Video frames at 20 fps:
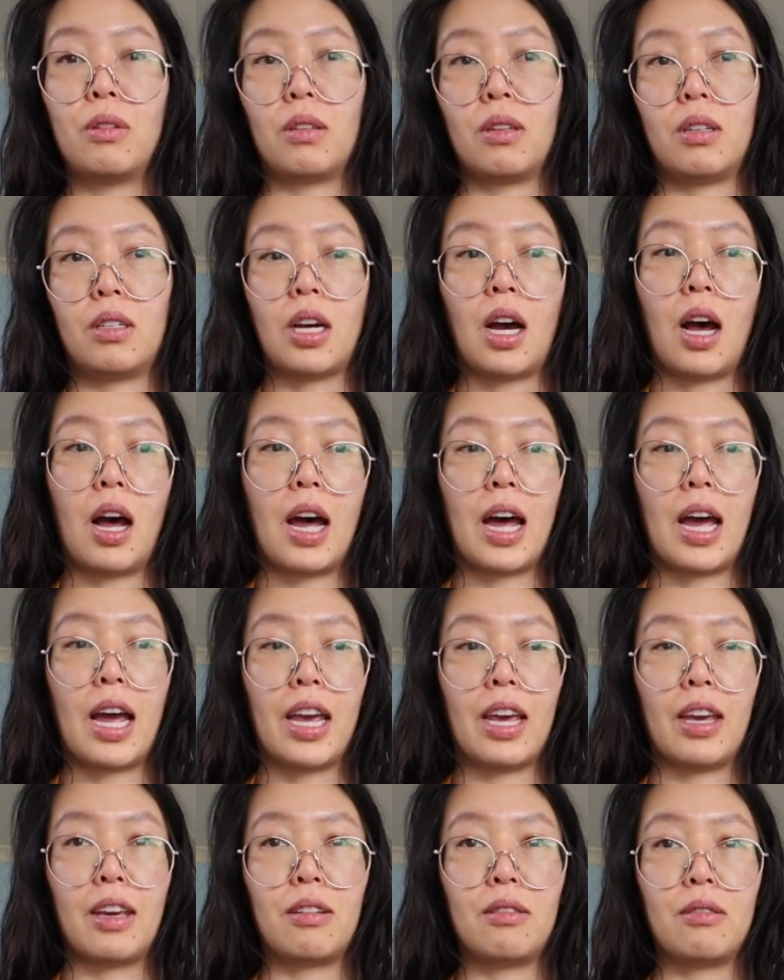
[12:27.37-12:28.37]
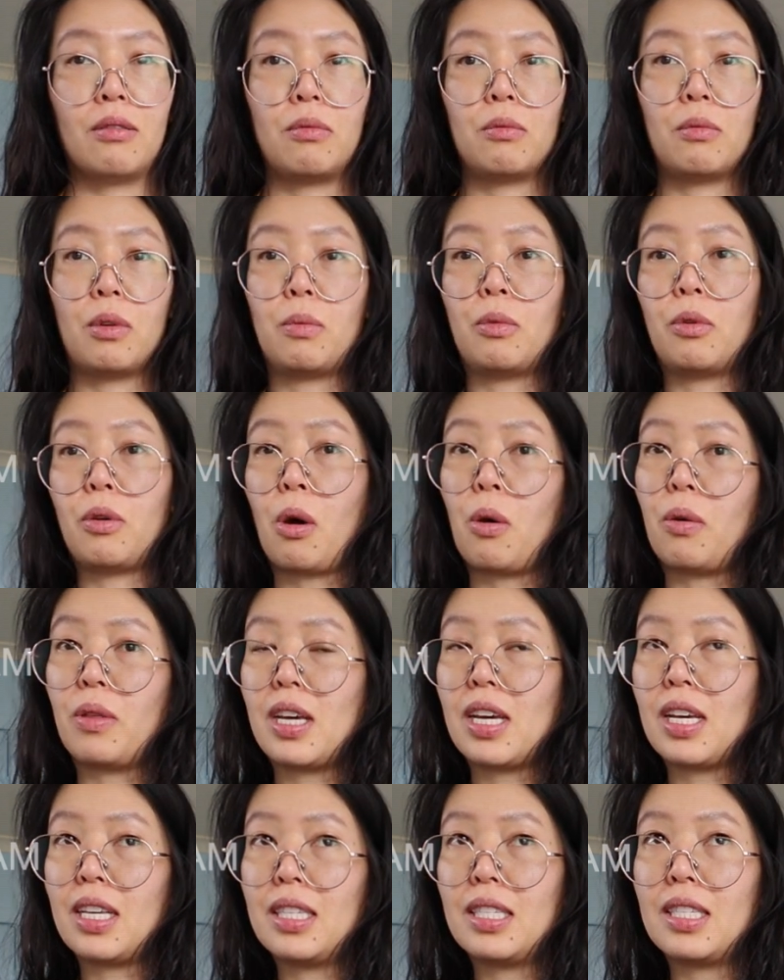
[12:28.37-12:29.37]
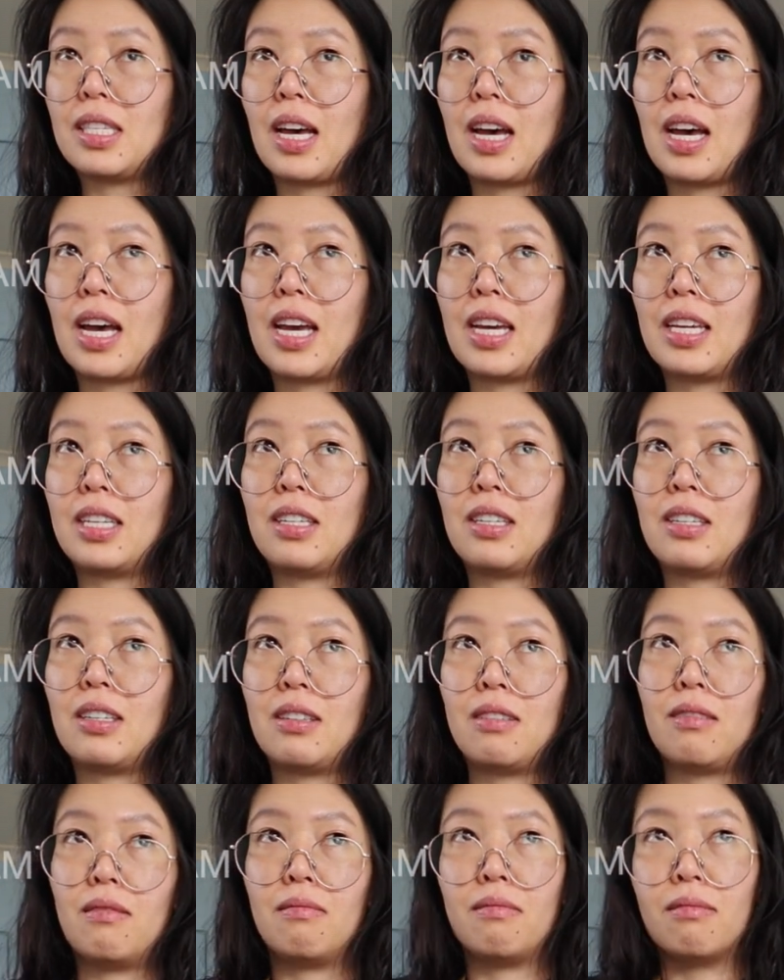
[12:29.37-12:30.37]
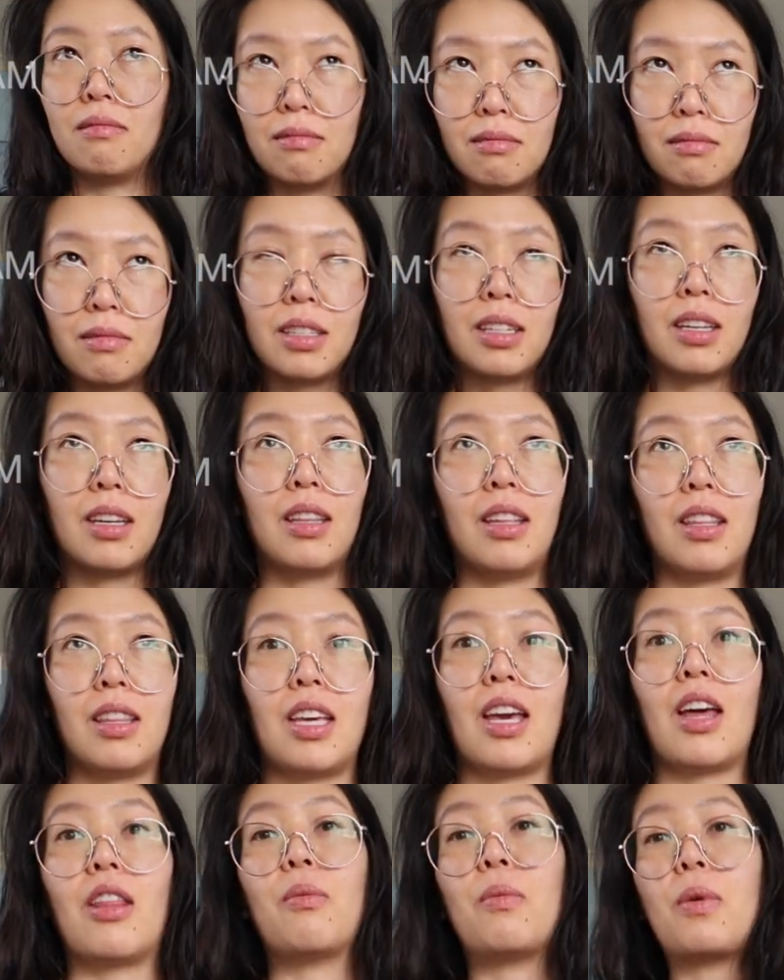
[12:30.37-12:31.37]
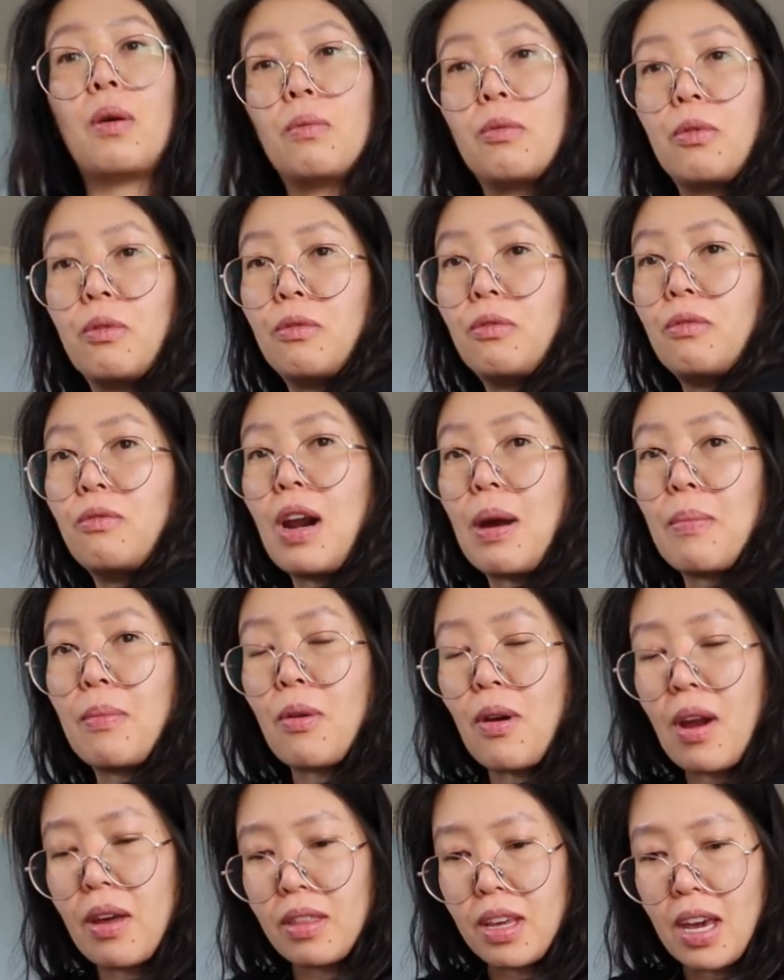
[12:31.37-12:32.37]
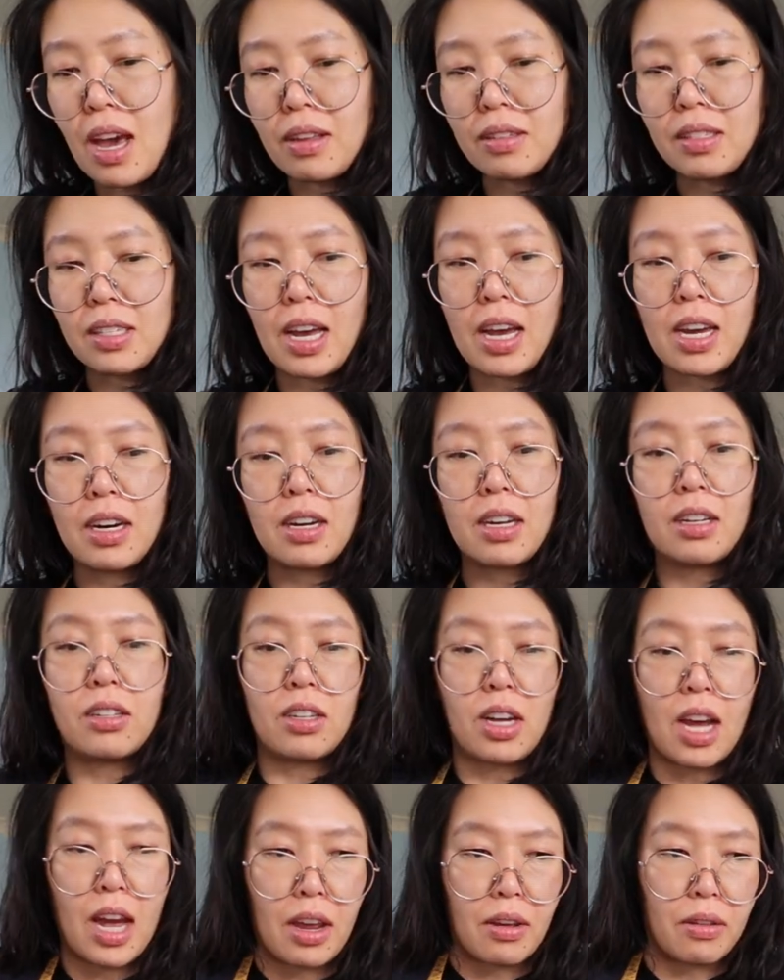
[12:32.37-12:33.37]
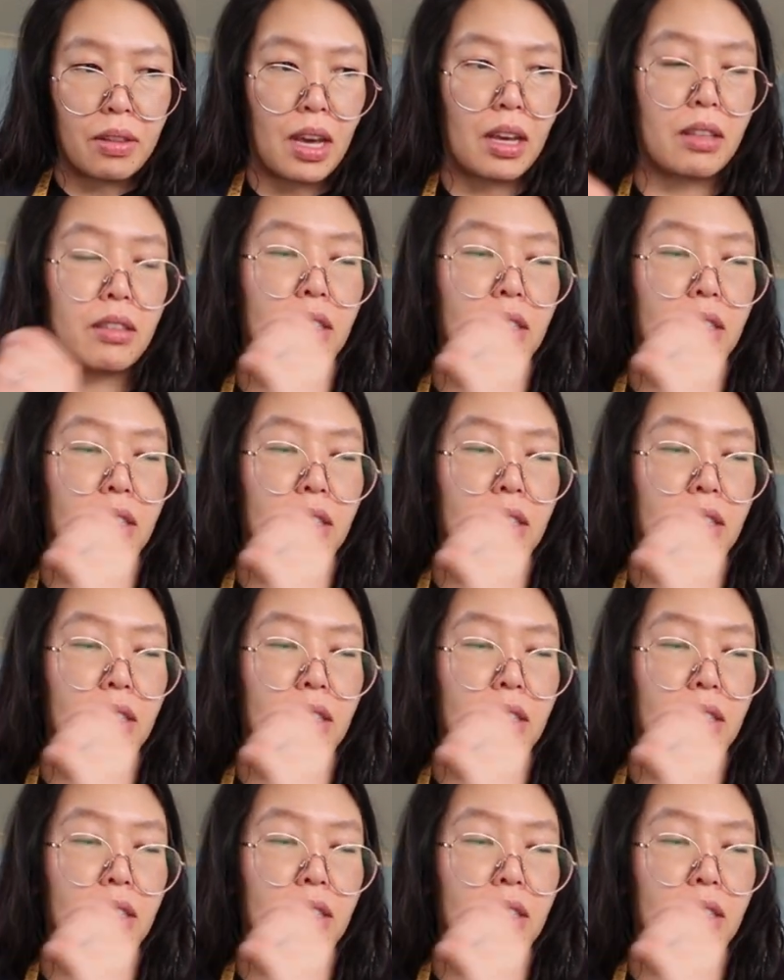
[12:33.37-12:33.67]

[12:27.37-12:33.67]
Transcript: The tie, one will go on the inside and then the other one will wrap around the outside and tie on the